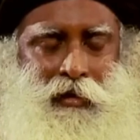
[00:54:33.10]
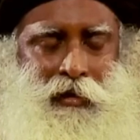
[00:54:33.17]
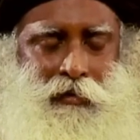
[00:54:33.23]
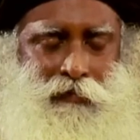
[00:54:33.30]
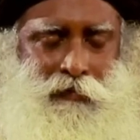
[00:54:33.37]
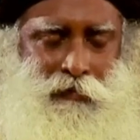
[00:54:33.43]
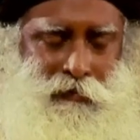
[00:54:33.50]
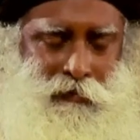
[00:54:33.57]

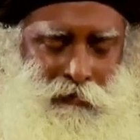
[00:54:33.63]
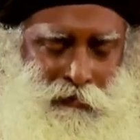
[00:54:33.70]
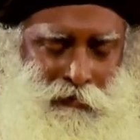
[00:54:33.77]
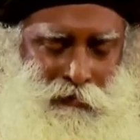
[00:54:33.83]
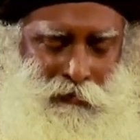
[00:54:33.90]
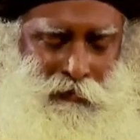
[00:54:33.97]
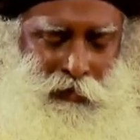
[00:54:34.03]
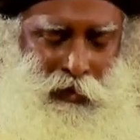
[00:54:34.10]
if
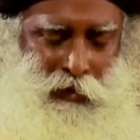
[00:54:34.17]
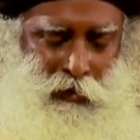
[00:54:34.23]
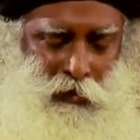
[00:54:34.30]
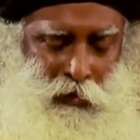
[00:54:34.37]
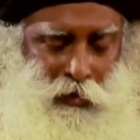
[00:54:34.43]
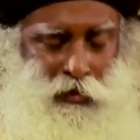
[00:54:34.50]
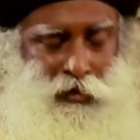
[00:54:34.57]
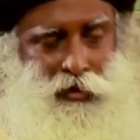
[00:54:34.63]
you are
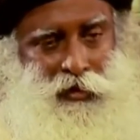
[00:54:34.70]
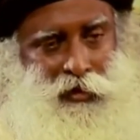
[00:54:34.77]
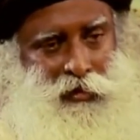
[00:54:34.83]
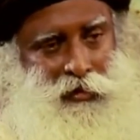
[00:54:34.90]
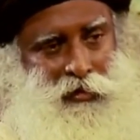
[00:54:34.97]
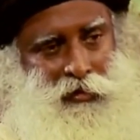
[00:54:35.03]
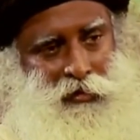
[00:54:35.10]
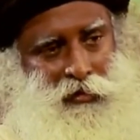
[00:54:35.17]

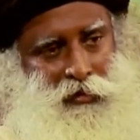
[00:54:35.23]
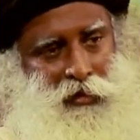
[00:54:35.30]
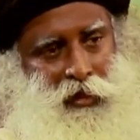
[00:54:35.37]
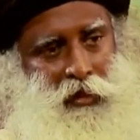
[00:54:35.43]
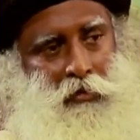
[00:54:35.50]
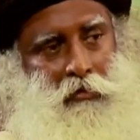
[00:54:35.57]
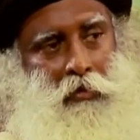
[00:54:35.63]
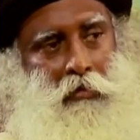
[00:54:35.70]
conscious
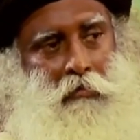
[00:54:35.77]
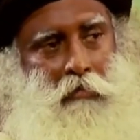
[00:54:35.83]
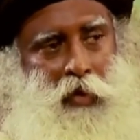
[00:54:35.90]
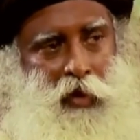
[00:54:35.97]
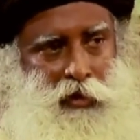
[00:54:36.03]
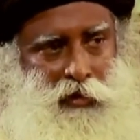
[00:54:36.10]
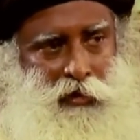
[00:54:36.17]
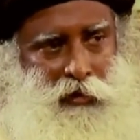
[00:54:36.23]
that you are
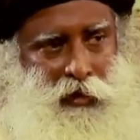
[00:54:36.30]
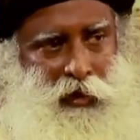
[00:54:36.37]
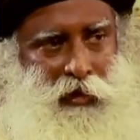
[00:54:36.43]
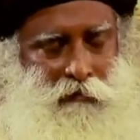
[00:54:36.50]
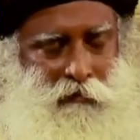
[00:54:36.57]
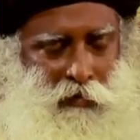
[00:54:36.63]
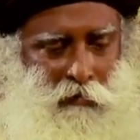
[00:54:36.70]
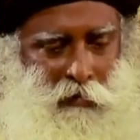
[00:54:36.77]
mortal
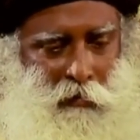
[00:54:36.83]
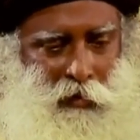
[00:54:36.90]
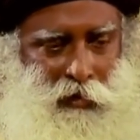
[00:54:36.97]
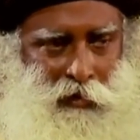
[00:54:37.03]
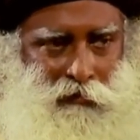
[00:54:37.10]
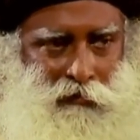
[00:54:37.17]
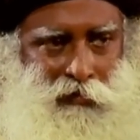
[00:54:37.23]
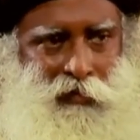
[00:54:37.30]
every
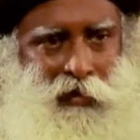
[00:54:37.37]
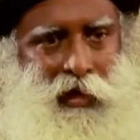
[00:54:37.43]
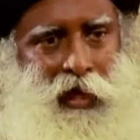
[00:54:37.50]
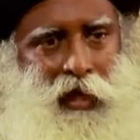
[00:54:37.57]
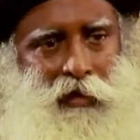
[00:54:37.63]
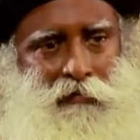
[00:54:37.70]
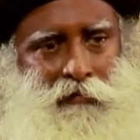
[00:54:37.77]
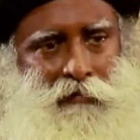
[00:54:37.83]
moment of your
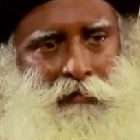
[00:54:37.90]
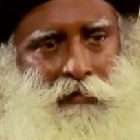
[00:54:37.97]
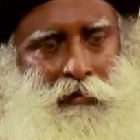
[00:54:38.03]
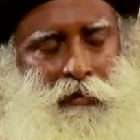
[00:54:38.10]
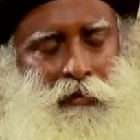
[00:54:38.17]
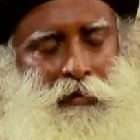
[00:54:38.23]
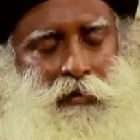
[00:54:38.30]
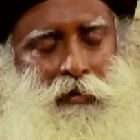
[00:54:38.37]
life,
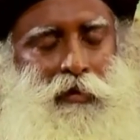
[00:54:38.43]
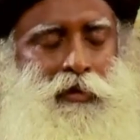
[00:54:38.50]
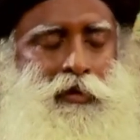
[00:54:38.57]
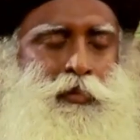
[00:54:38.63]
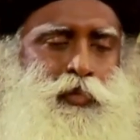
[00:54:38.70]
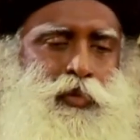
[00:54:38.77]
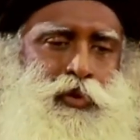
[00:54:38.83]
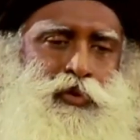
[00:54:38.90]

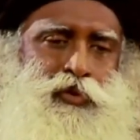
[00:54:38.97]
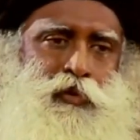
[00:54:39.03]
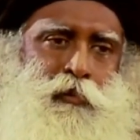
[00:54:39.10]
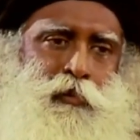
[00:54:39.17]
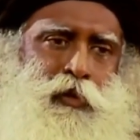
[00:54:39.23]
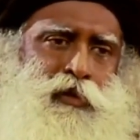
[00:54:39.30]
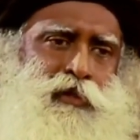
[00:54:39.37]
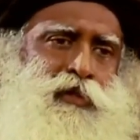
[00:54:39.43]
spiritual
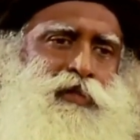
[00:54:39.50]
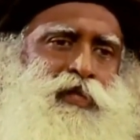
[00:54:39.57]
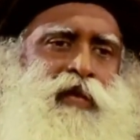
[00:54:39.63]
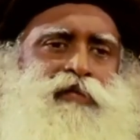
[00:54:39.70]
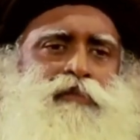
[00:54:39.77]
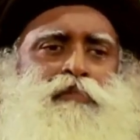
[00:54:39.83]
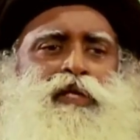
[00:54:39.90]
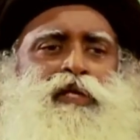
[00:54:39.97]
process
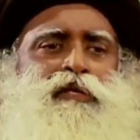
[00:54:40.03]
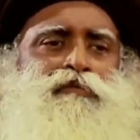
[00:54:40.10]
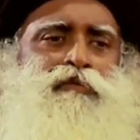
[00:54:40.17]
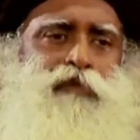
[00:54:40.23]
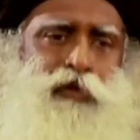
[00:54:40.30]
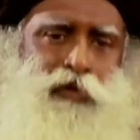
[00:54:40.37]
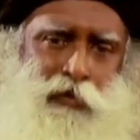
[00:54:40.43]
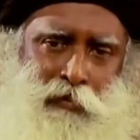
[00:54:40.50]
has begun
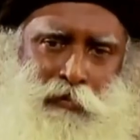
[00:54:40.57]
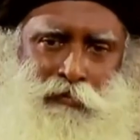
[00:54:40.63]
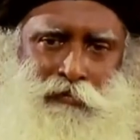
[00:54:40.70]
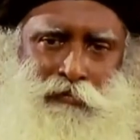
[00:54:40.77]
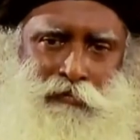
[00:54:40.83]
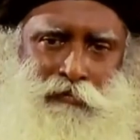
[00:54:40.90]
for you.